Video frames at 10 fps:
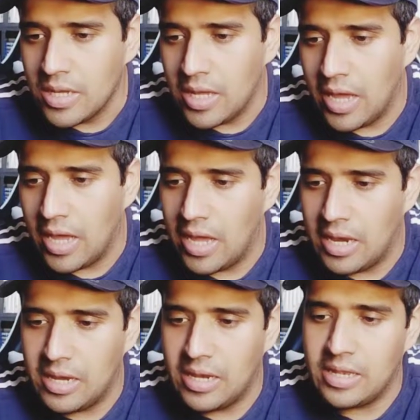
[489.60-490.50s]

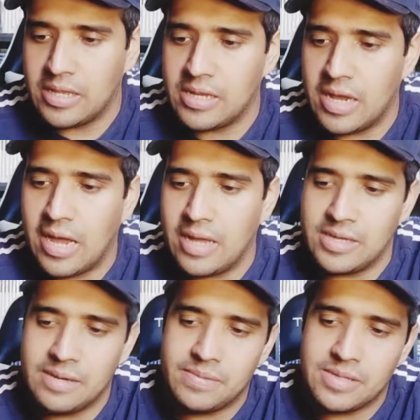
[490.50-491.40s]
and uh, I
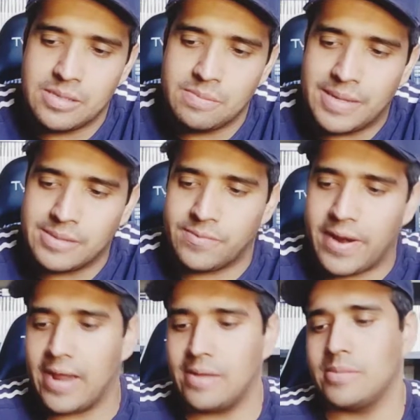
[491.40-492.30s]
think that's Buster
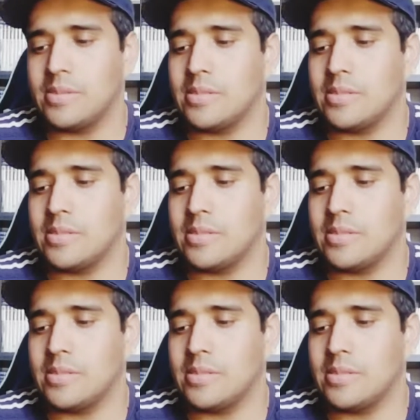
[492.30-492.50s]
Rhymes,